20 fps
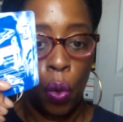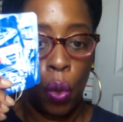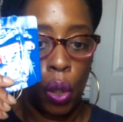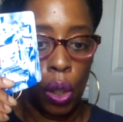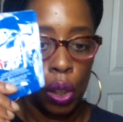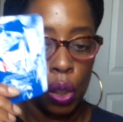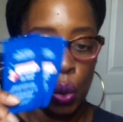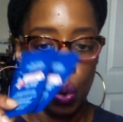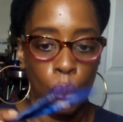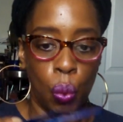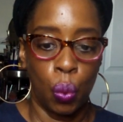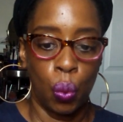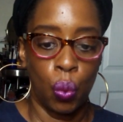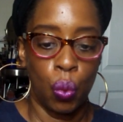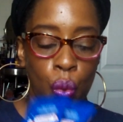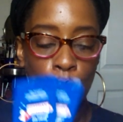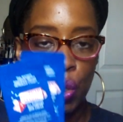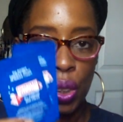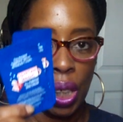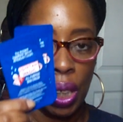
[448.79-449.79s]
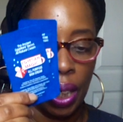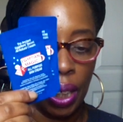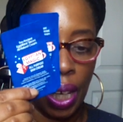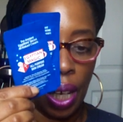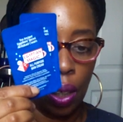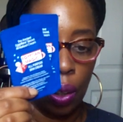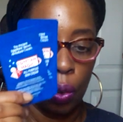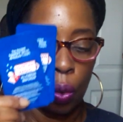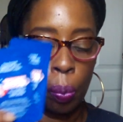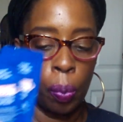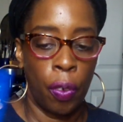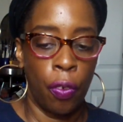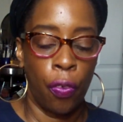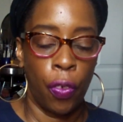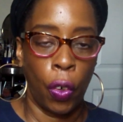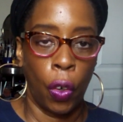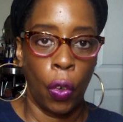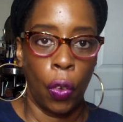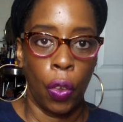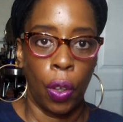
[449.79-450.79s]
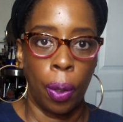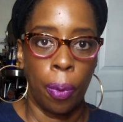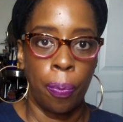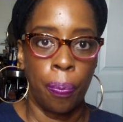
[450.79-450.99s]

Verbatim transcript: going to check it out a little bit further.